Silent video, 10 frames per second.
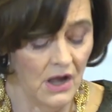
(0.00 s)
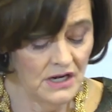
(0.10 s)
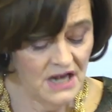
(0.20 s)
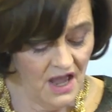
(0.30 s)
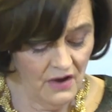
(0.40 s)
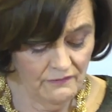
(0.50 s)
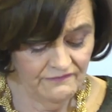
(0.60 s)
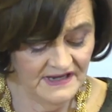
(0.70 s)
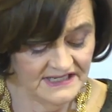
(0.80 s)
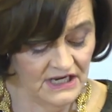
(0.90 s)
are now
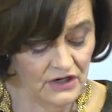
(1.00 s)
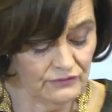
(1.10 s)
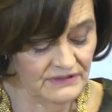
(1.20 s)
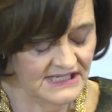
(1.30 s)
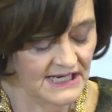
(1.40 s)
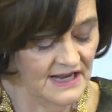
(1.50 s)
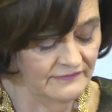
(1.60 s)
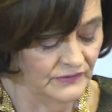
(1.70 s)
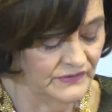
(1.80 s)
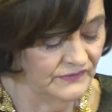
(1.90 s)
facing increasing
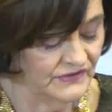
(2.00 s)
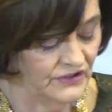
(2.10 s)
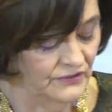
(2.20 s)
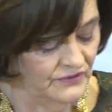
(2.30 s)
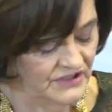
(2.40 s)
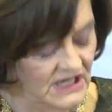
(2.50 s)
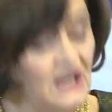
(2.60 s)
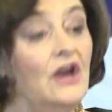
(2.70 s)
levels of security